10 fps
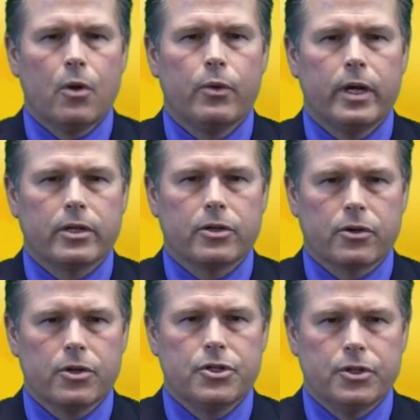we
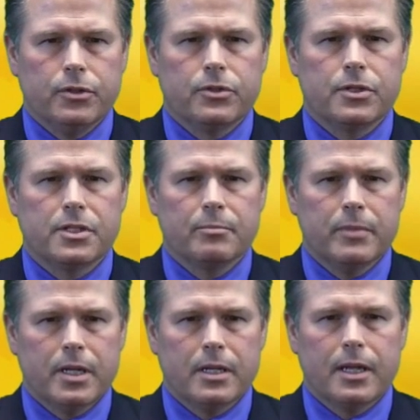encourage you to
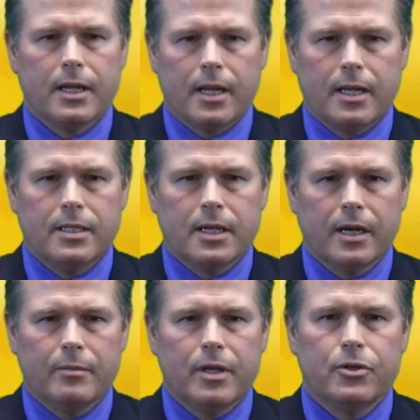submit it at any
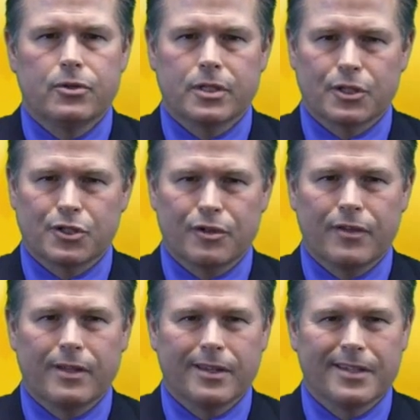time using the
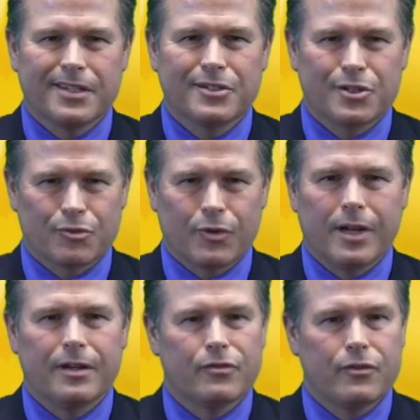survey link to the
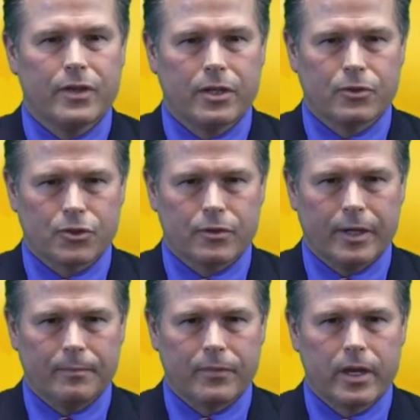right of the video screen.